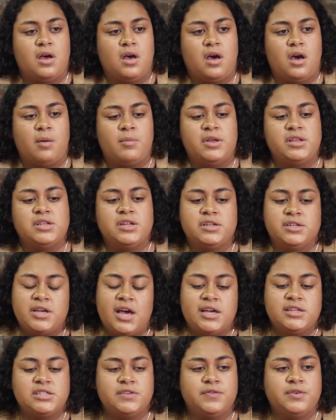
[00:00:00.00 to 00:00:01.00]
And it
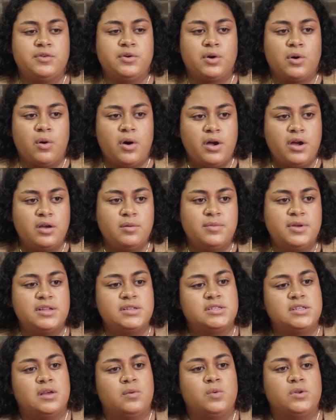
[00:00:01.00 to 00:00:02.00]
has different requirements
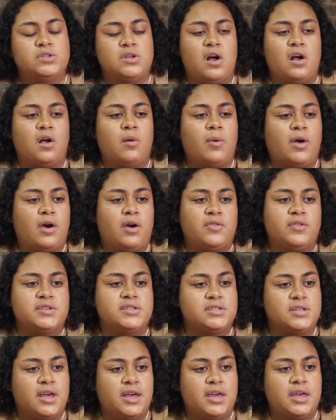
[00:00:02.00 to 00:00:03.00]
that we'll talk about on the
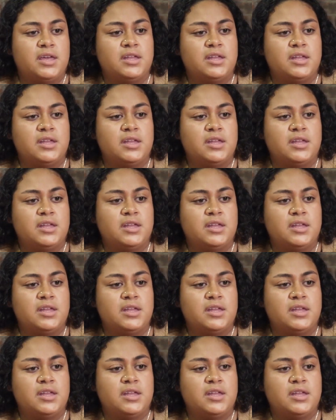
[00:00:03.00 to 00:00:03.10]
site.